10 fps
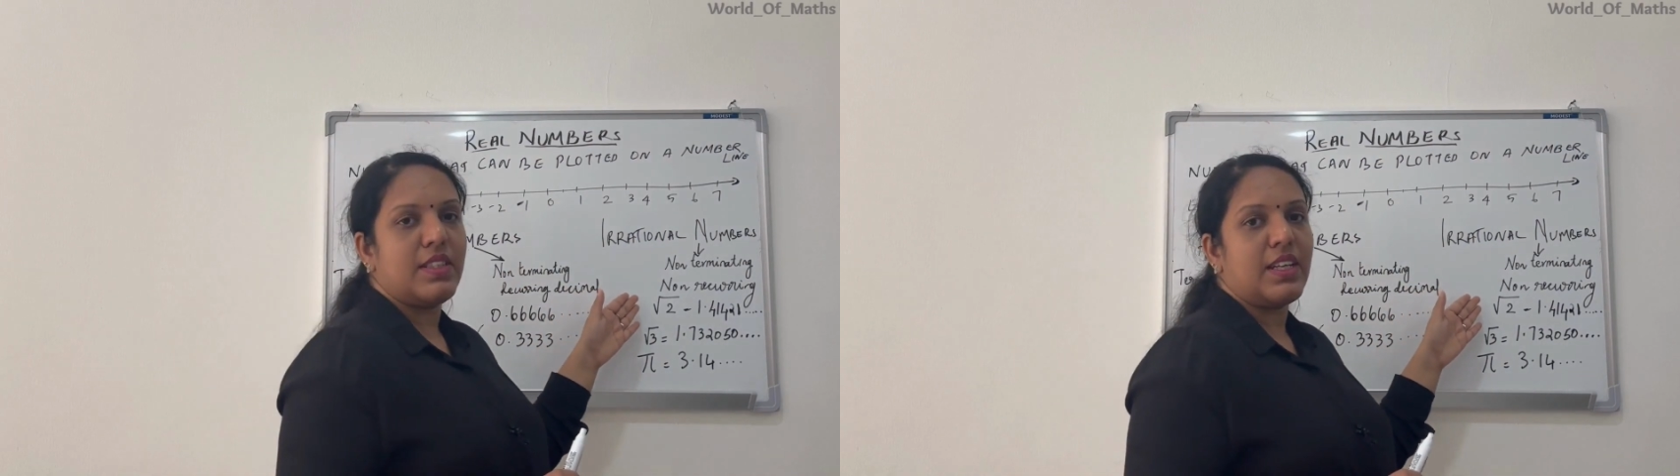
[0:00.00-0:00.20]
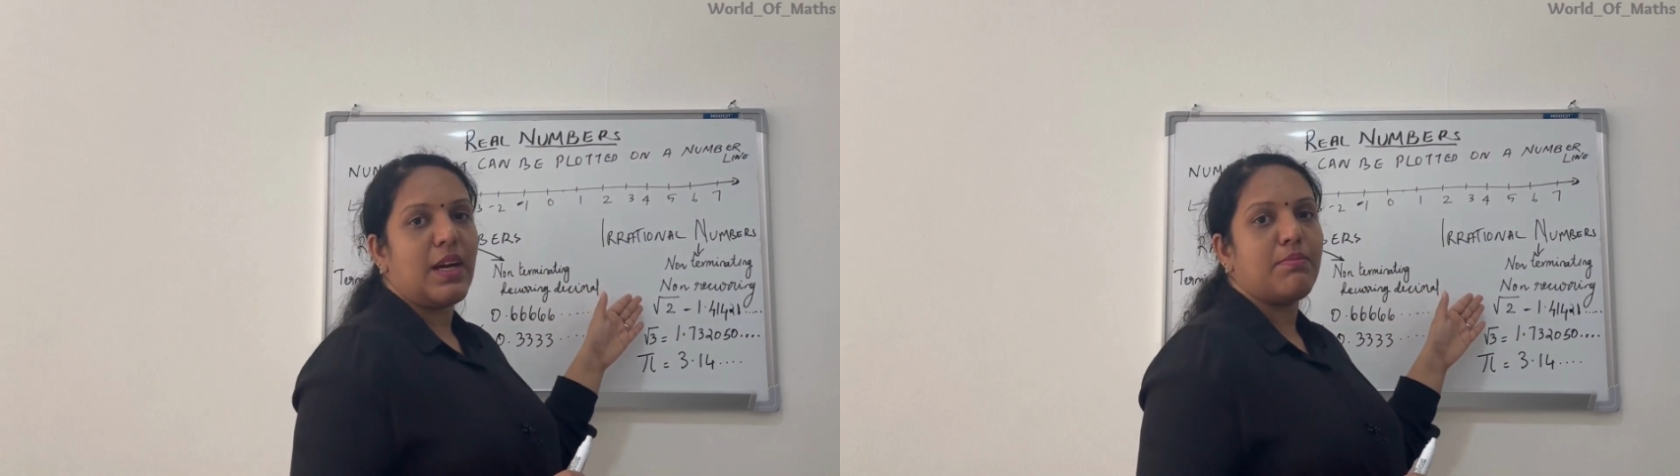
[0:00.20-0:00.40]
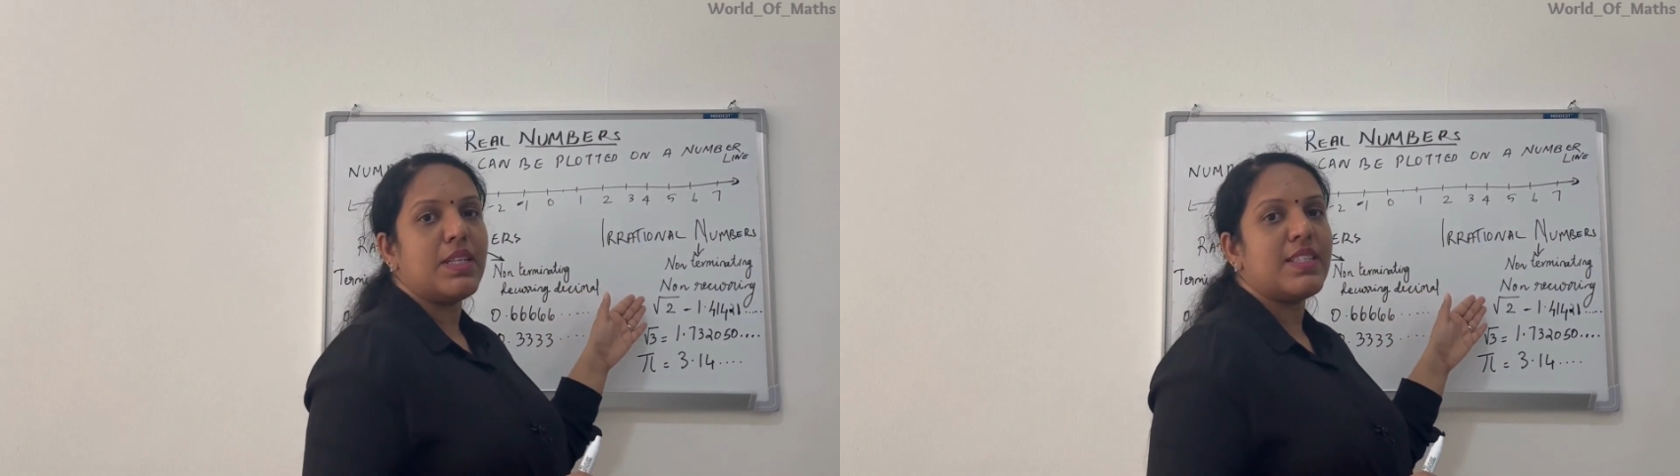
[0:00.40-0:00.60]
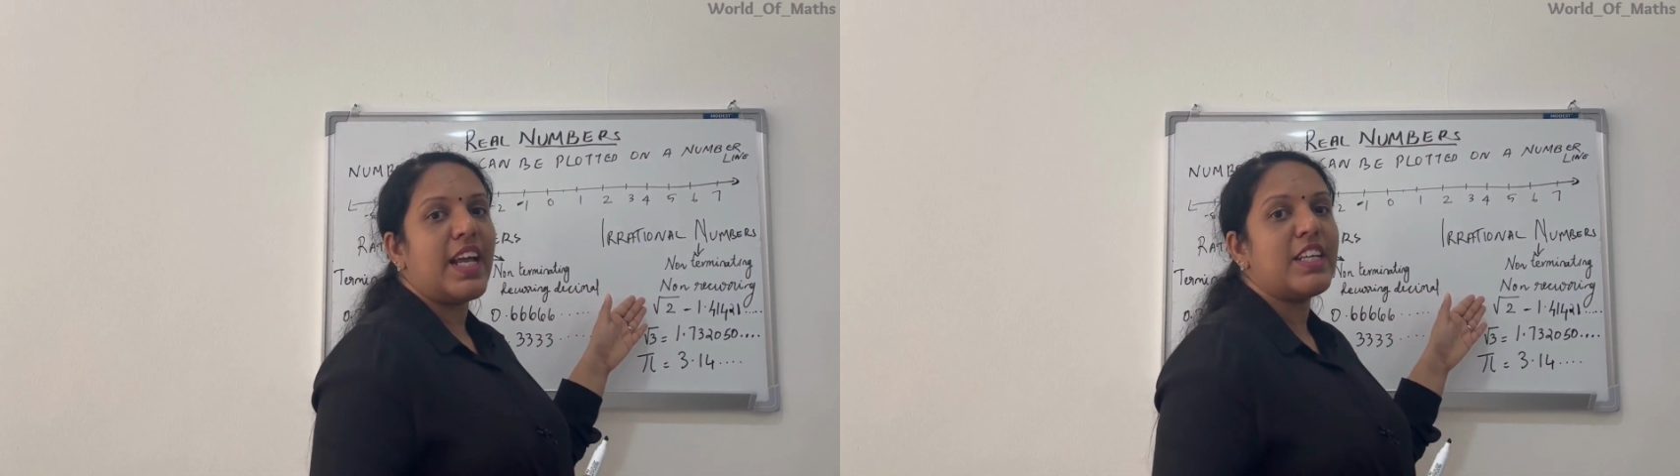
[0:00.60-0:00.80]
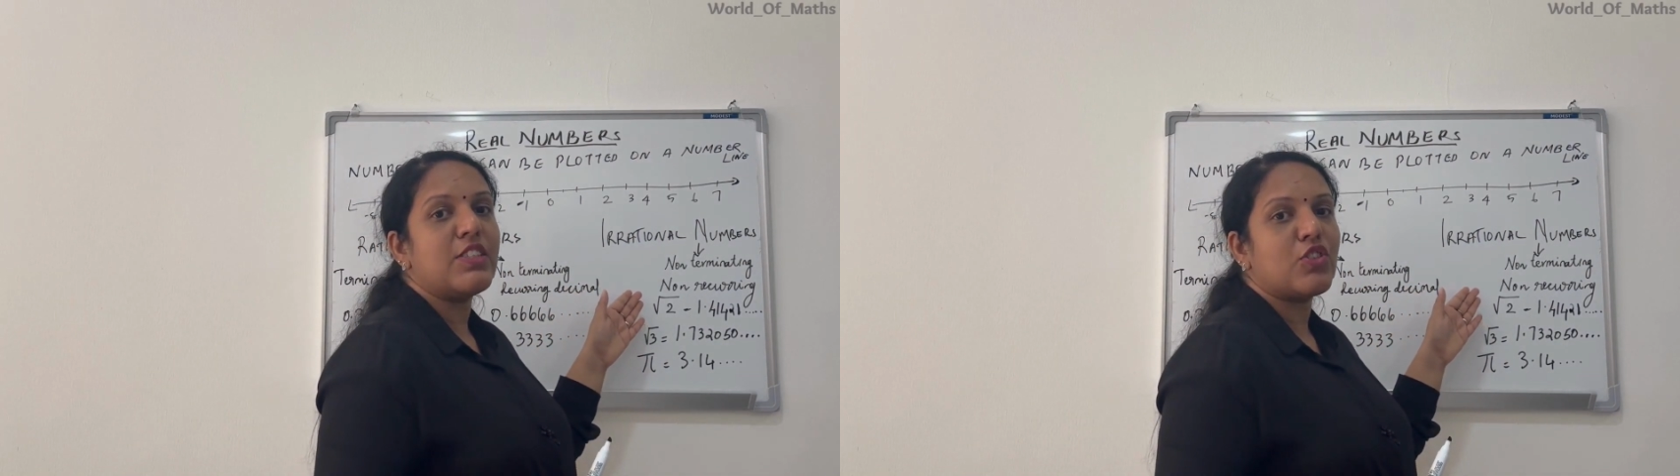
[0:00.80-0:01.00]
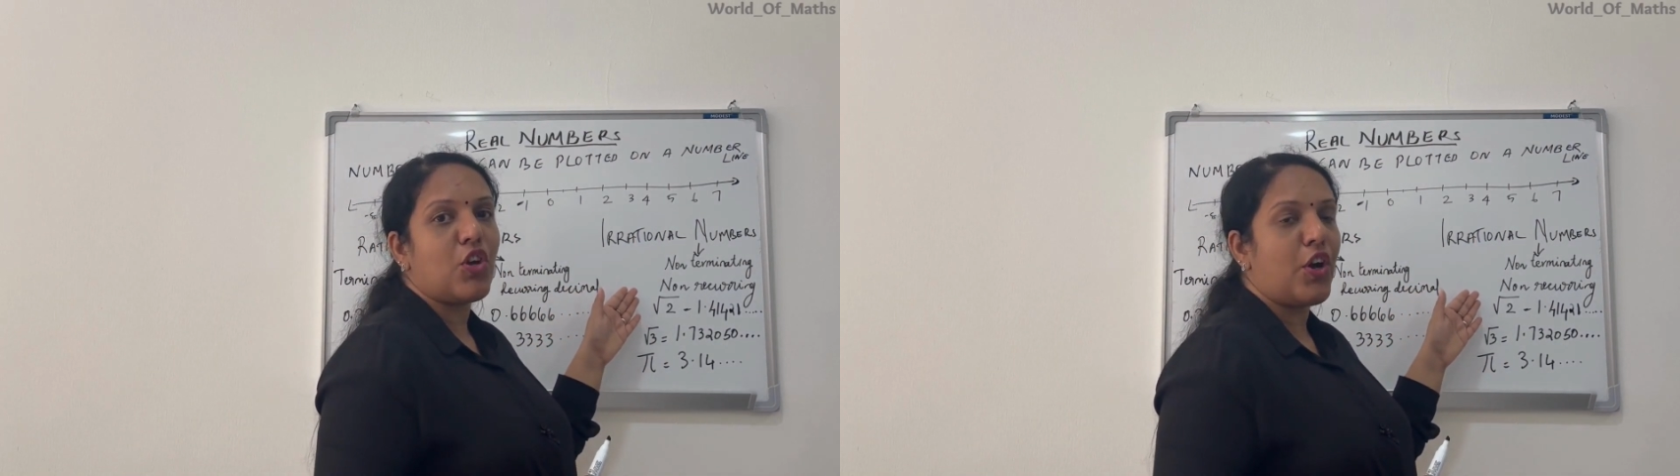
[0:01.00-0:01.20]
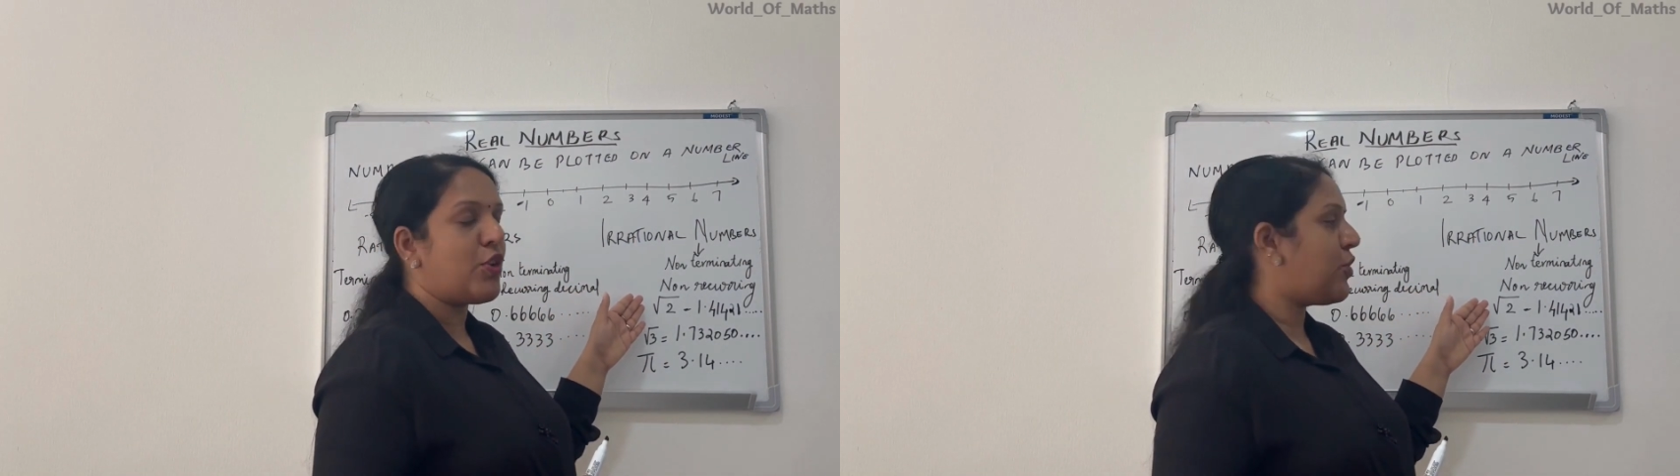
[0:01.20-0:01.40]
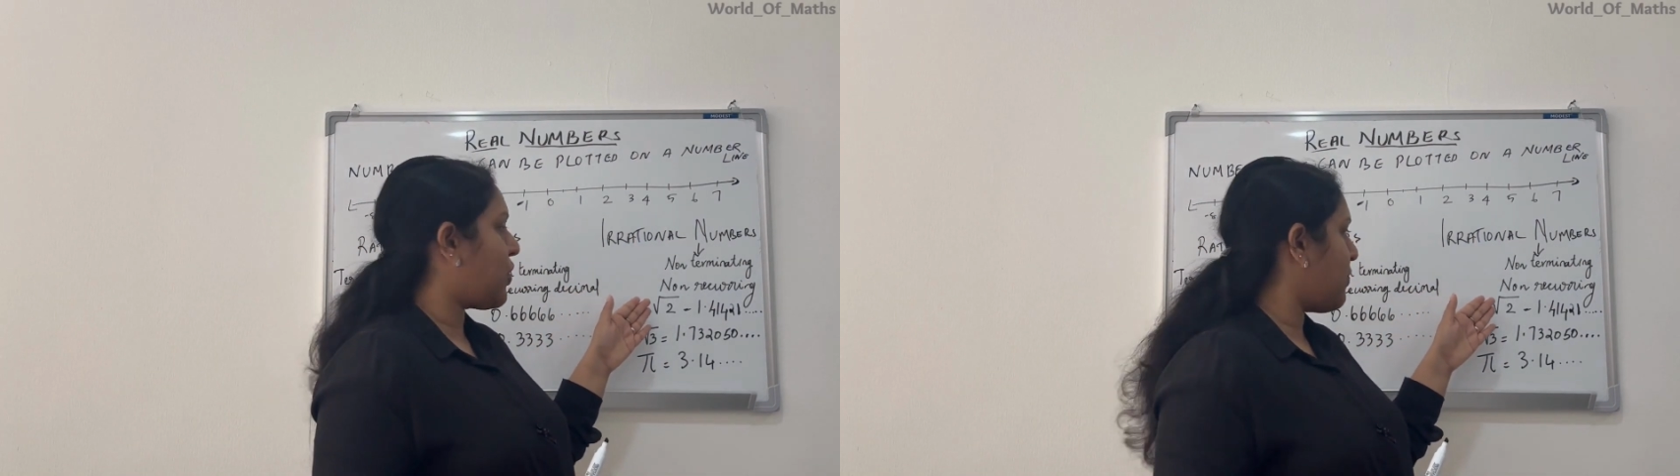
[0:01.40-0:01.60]
the numbers like square
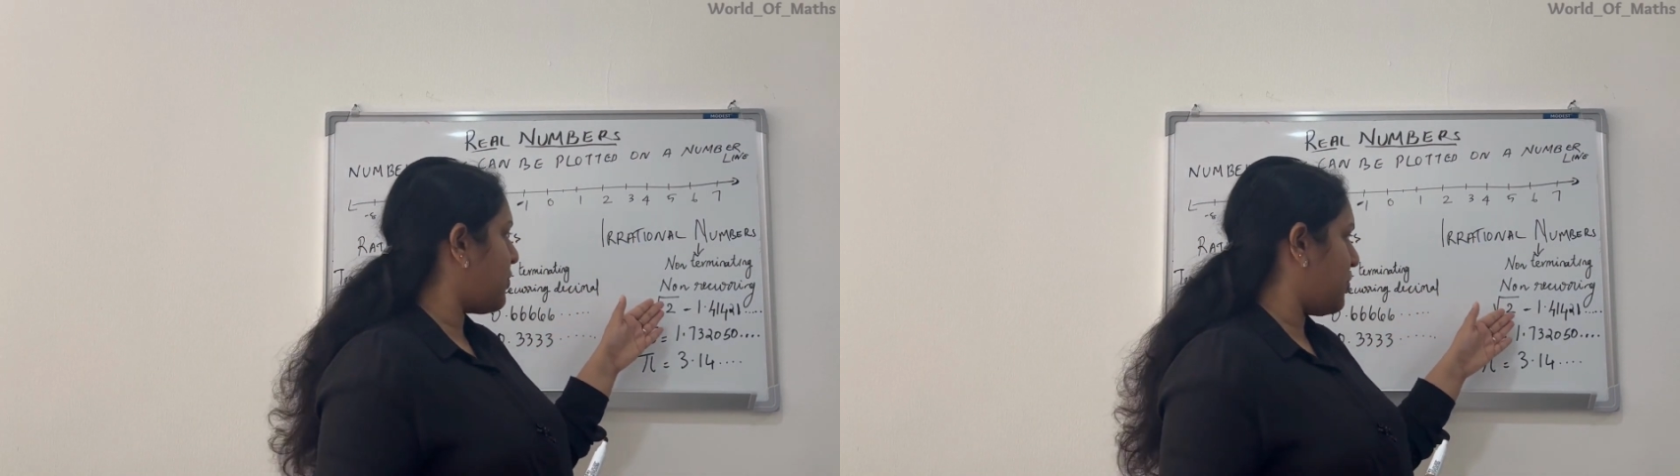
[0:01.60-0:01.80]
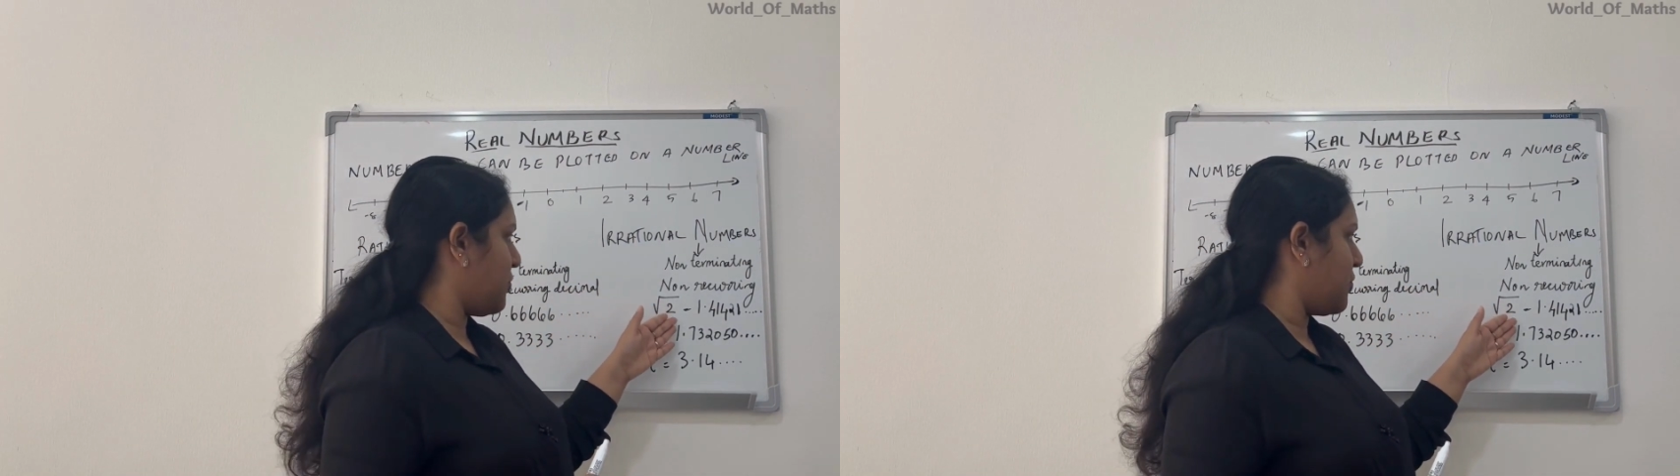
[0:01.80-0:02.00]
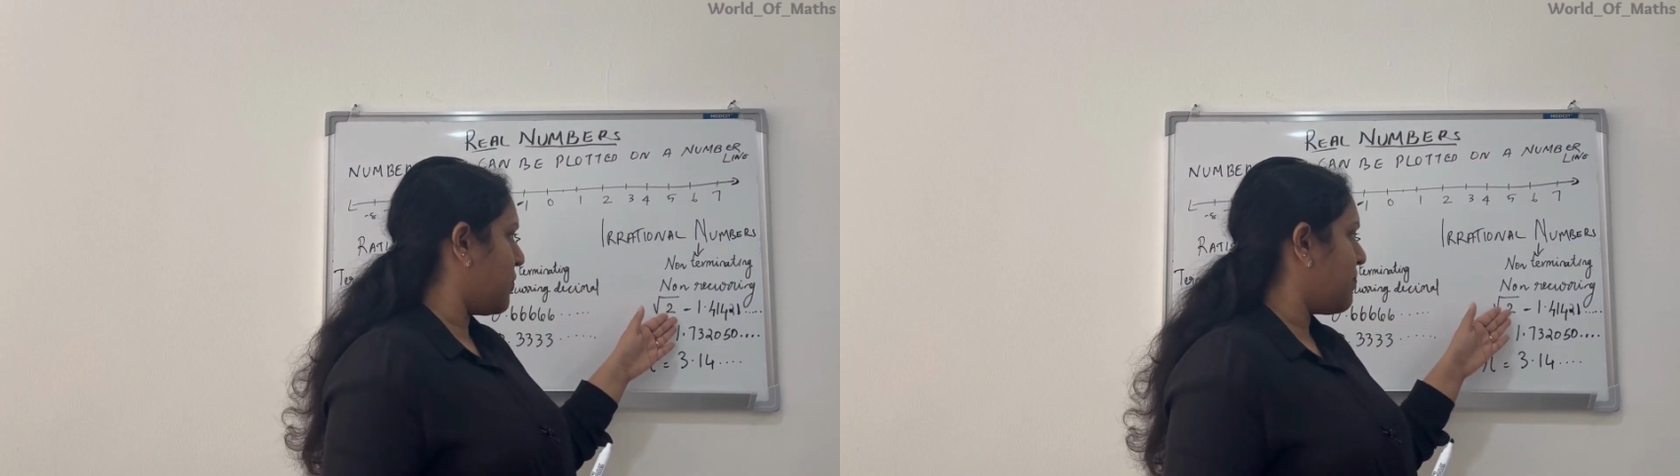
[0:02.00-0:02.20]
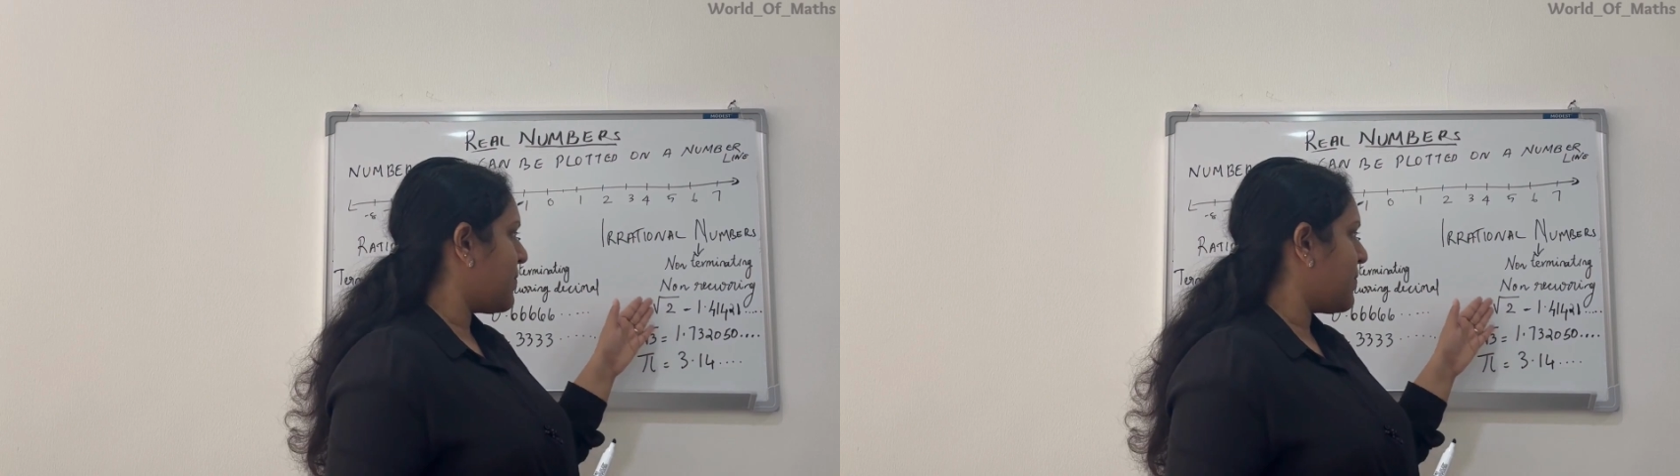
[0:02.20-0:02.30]
root of 2,